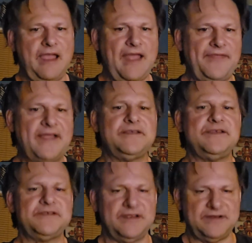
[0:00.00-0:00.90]
At that
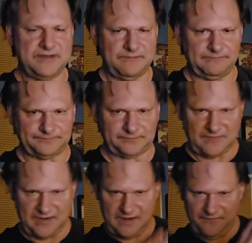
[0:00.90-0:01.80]
distance,
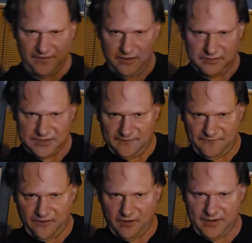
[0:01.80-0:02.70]
if we go to the
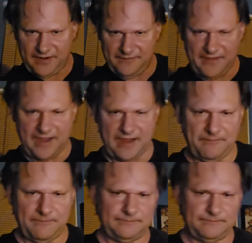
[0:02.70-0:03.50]
far end of that,